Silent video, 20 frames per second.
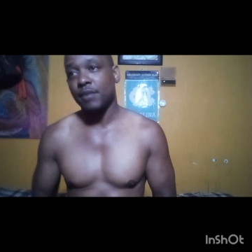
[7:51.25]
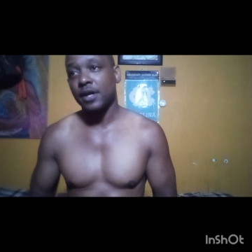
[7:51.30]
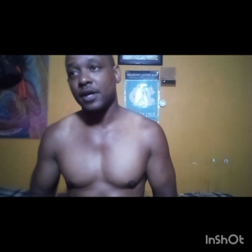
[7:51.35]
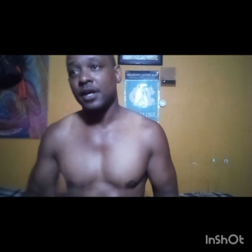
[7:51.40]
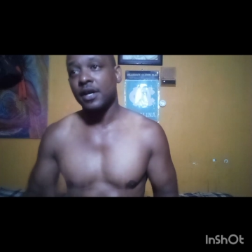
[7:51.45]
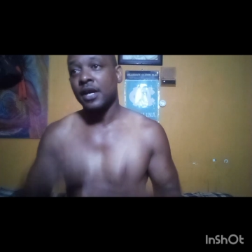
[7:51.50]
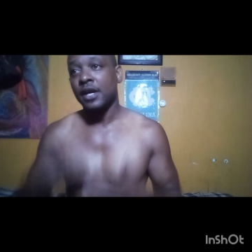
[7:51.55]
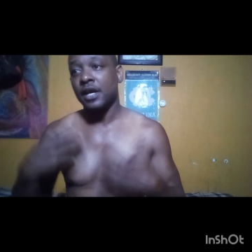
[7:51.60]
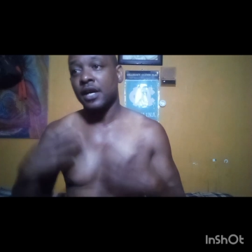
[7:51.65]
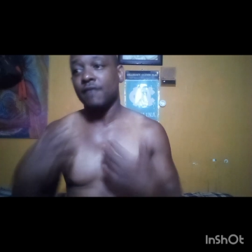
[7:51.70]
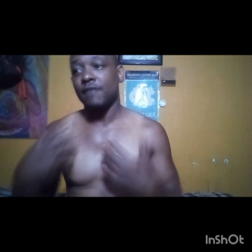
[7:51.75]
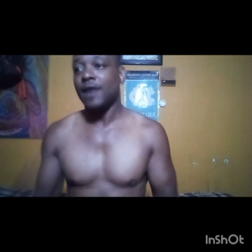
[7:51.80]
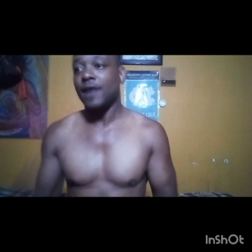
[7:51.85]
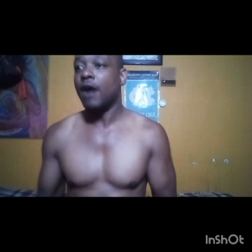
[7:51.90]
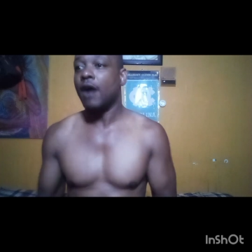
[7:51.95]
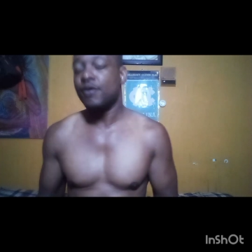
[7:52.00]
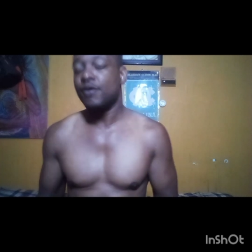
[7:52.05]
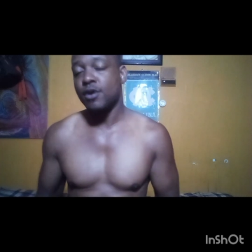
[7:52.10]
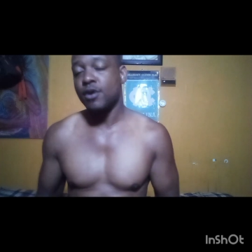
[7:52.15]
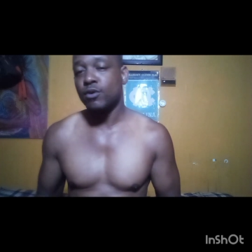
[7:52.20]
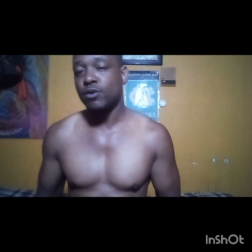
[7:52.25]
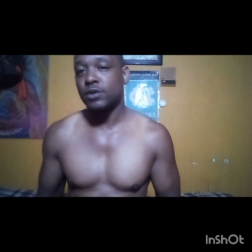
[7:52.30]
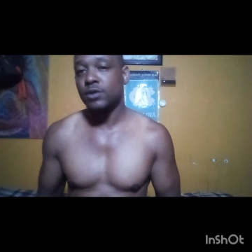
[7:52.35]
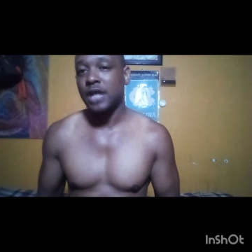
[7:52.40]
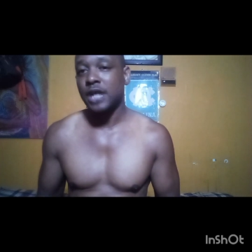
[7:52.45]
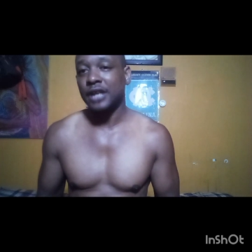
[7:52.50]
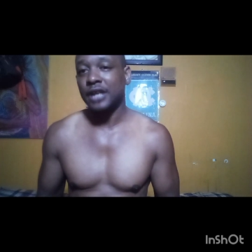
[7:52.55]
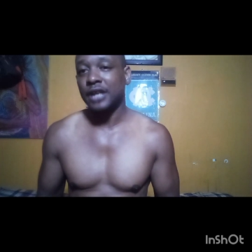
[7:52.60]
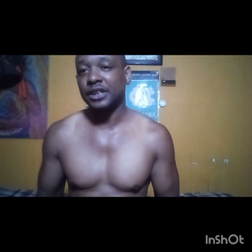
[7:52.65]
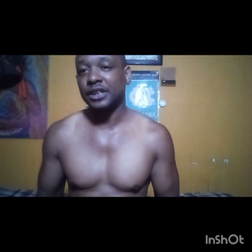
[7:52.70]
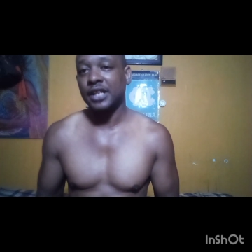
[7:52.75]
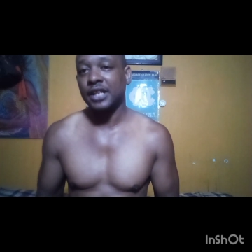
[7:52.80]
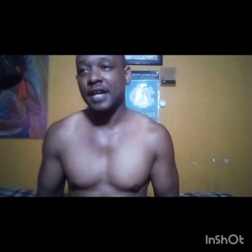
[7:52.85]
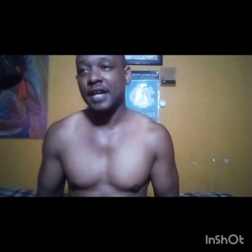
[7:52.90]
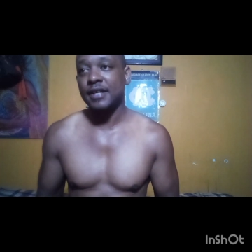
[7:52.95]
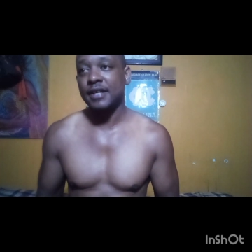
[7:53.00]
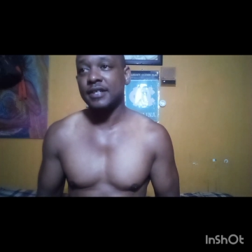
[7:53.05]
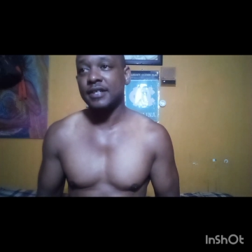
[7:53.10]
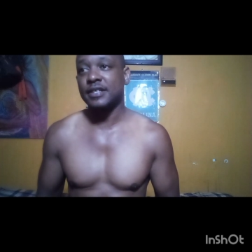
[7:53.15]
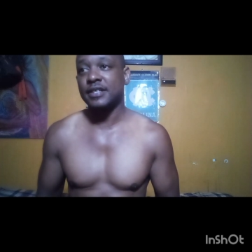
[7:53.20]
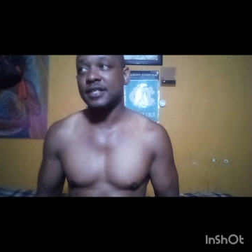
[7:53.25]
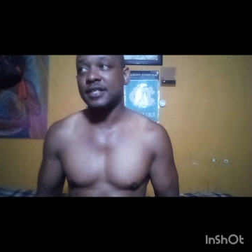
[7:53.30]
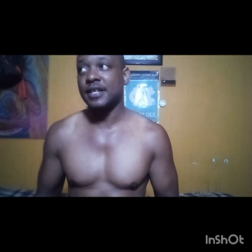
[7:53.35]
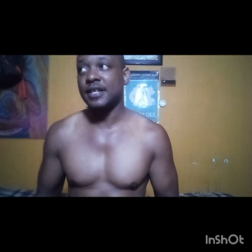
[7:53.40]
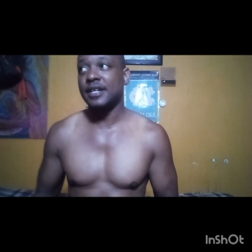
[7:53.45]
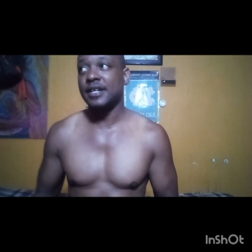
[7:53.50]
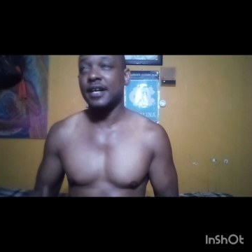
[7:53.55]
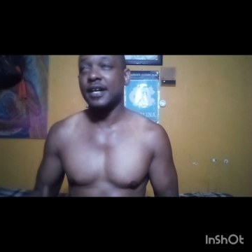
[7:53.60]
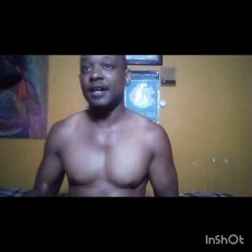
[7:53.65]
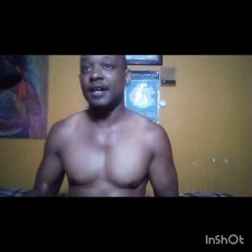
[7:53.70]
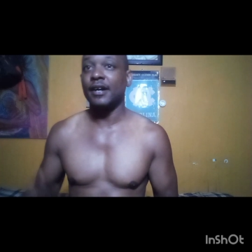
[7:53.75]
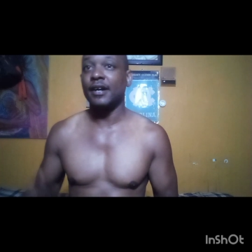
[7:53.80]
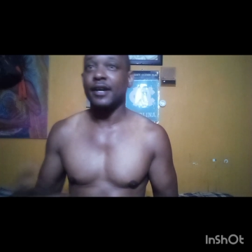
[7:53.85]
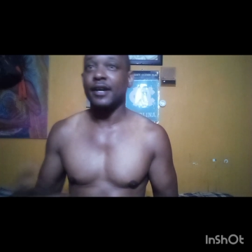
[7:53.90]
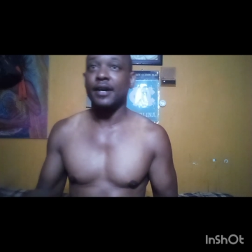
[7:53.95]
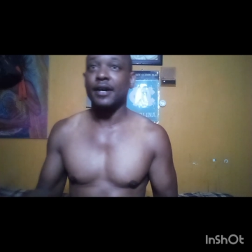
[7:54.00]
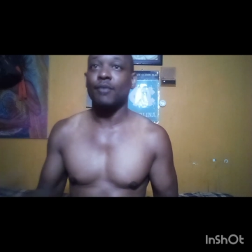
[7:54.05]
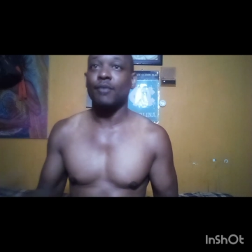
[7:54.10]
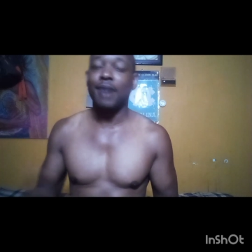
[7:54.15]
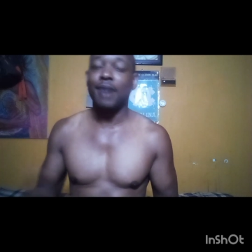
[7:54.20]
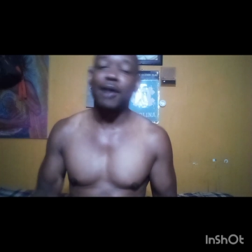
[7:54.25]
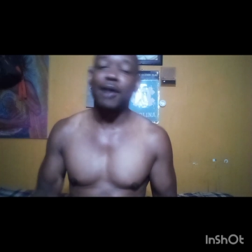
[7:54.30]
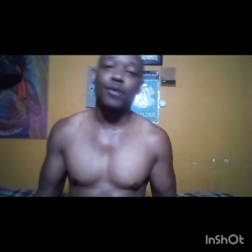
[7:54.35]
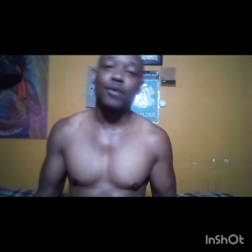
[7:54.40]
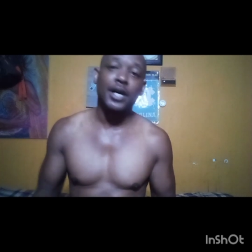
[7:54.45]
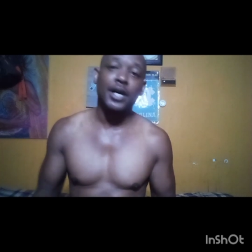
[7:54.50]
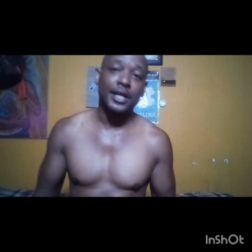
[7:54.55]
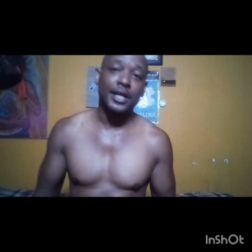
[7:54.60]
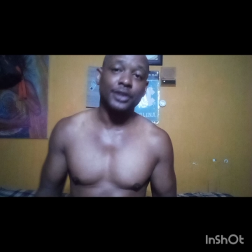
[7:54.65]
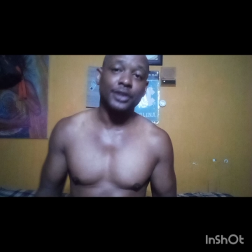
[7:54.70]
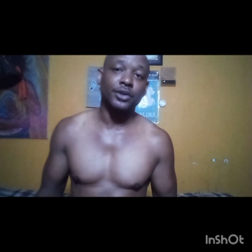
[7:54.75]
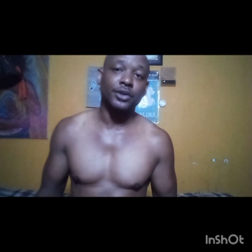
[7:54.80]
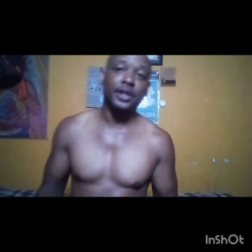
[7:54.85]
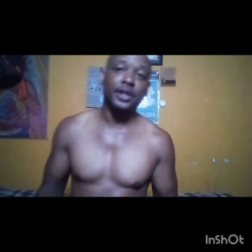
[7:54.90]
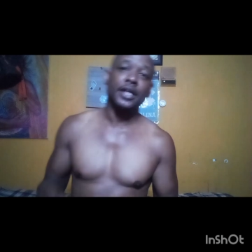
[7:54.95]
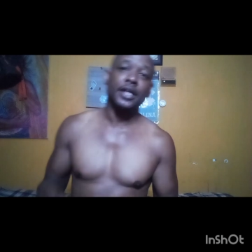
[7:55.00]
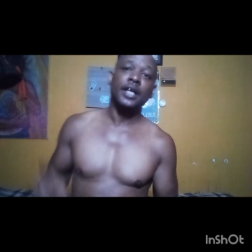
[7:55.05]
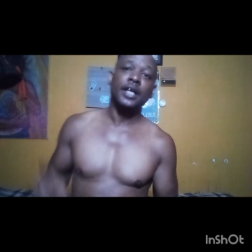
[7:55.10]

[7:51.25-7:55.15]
But if y'all know who Tasha K is, then now her and Wack 100